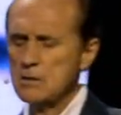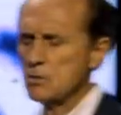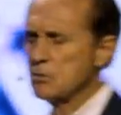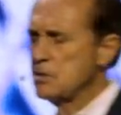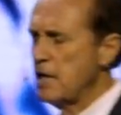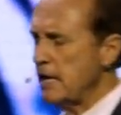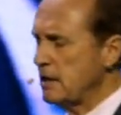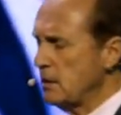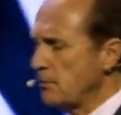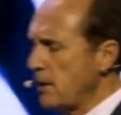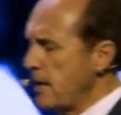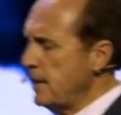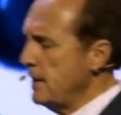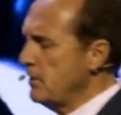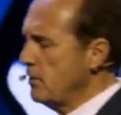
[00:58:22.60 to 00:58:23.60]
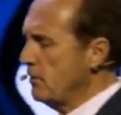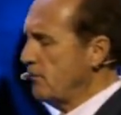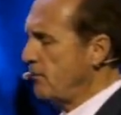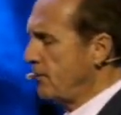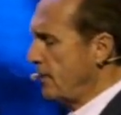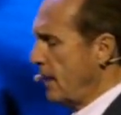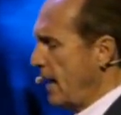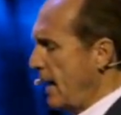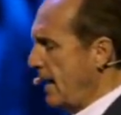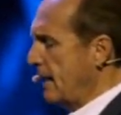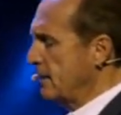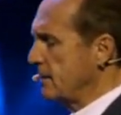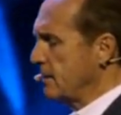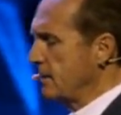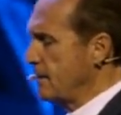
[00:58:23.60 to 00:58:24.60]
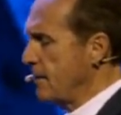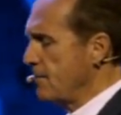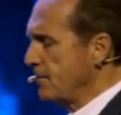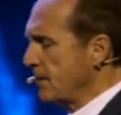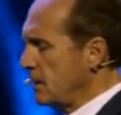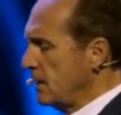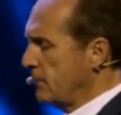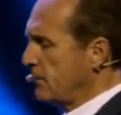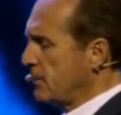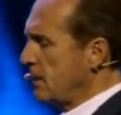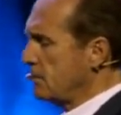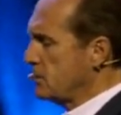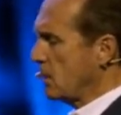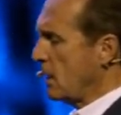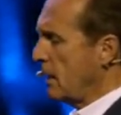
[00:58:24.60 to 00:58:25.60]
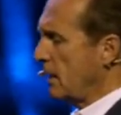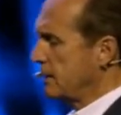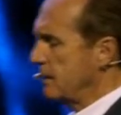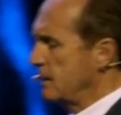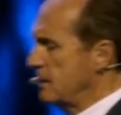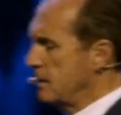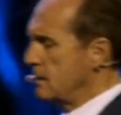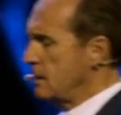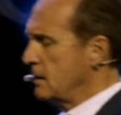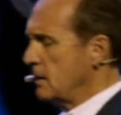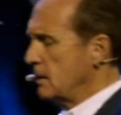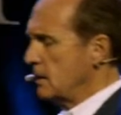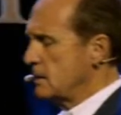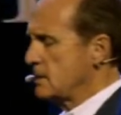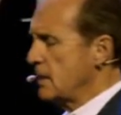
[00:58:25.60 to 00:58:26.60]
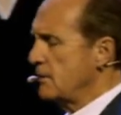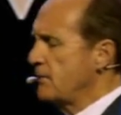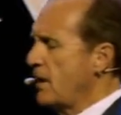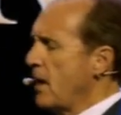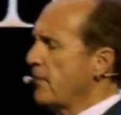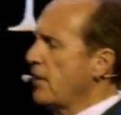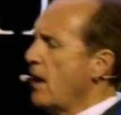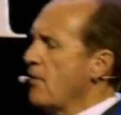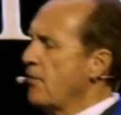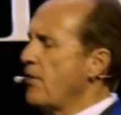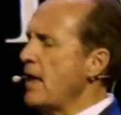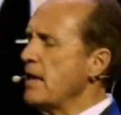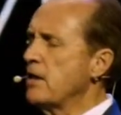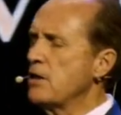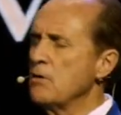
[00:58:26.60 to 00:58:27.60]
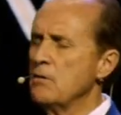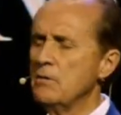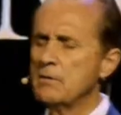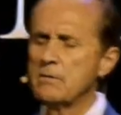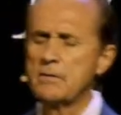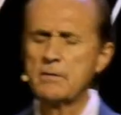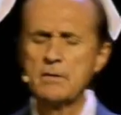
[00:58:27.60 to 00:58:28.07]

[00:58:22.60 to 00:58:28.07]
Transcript: So take the bread in your hand. Lift it up to God. And say, Father, I thank you